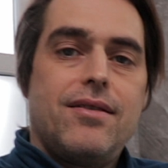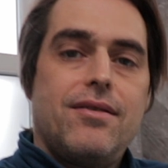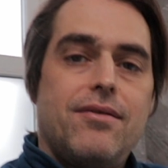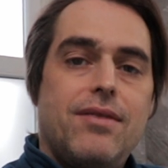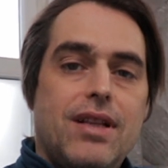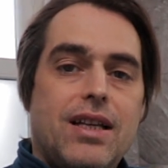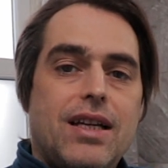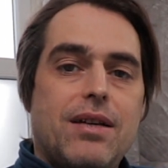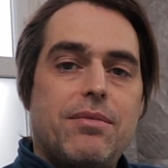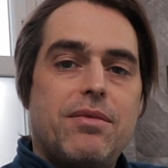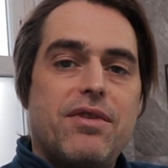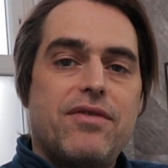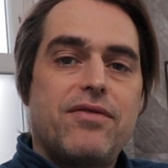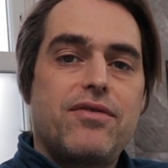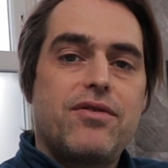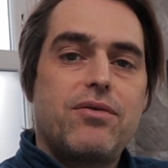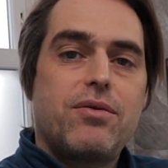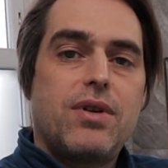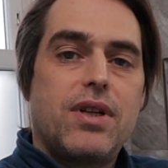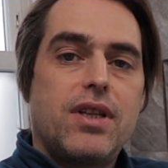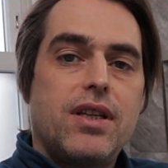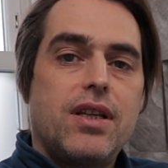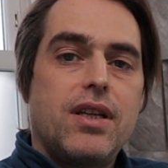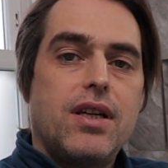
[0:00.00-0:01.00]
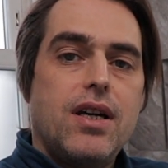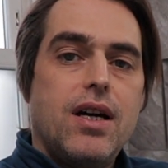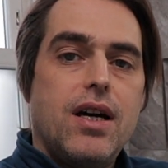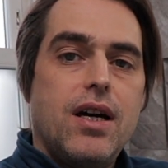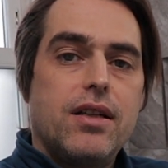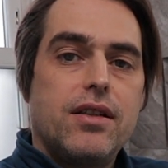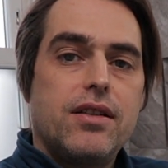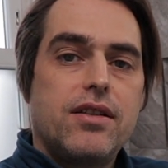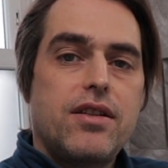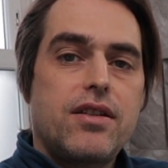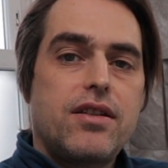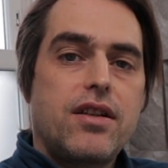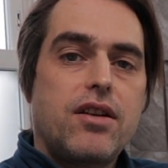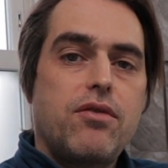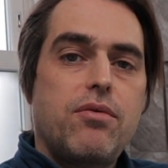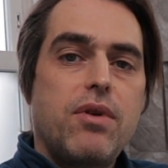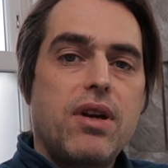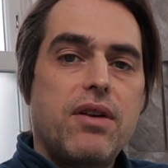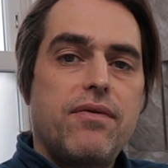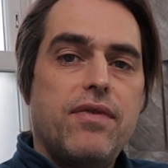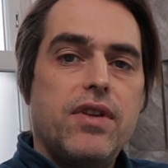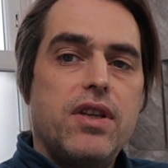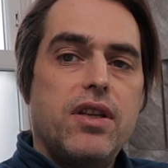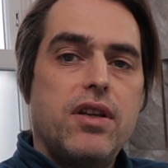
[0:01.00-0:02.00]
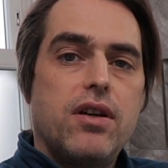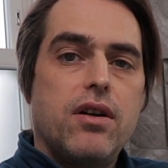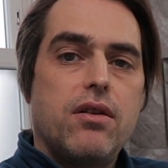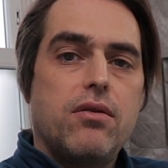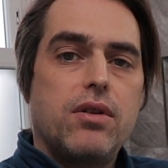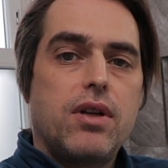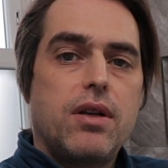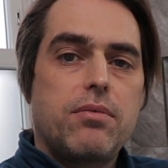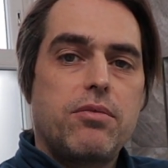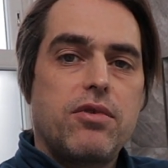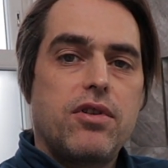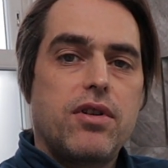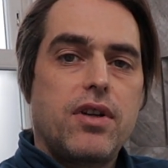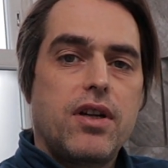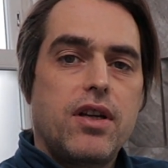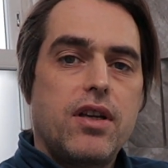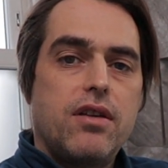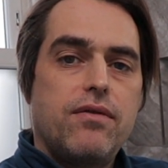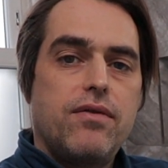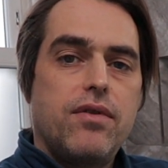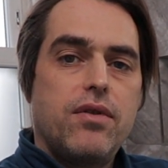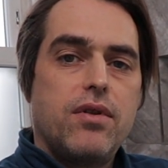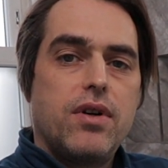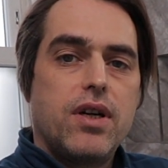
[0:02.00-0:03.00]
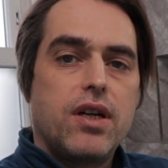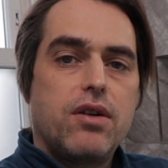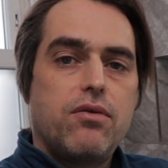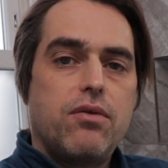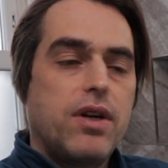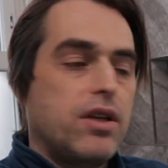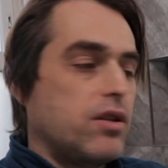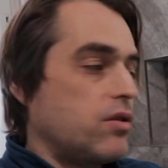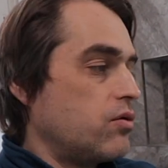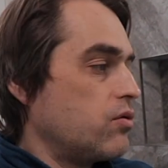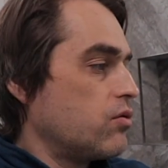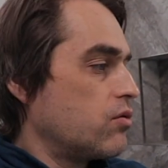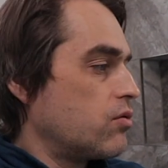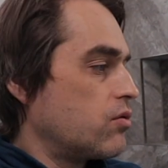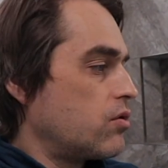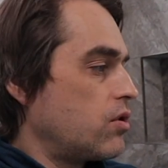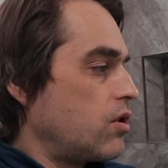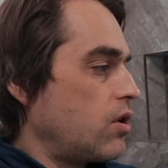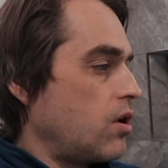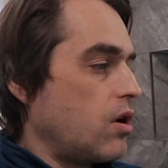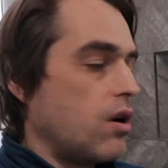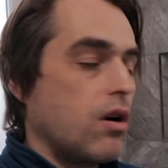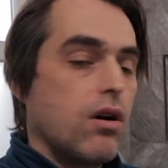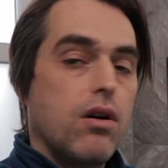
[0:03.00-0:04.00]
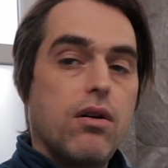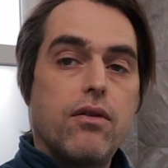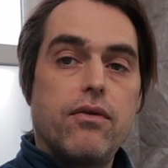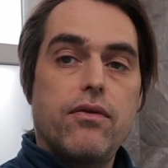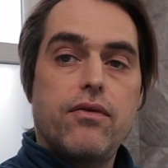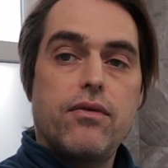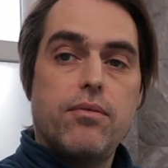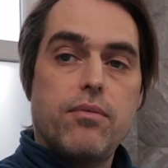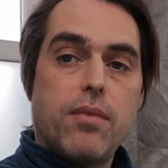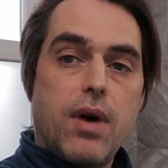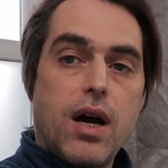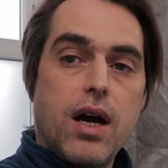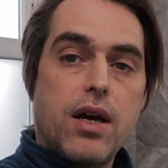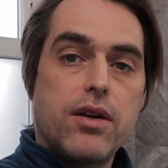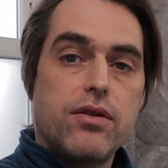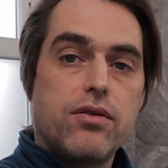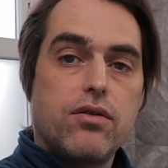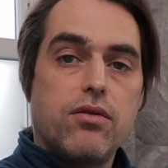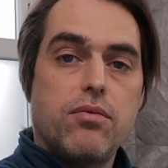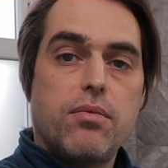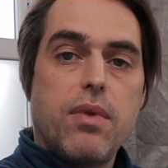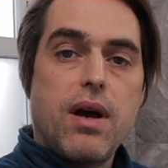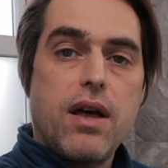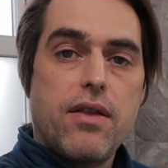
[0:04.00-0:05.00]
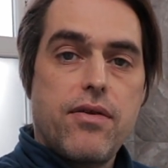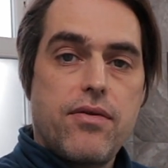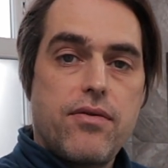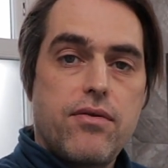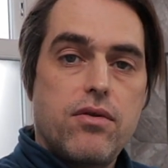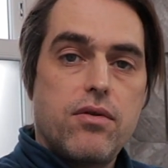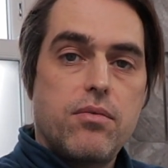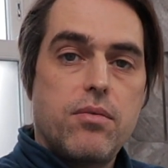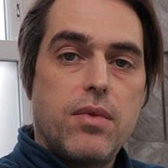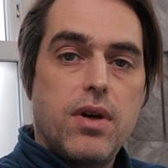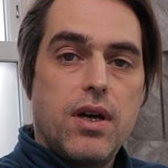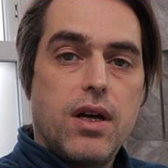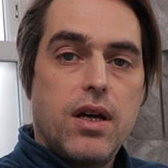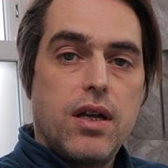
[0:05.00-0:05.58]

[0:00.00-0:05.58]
Welcome everyone. This is a quick video when I'm gonna give you a quick tour of my new bathroom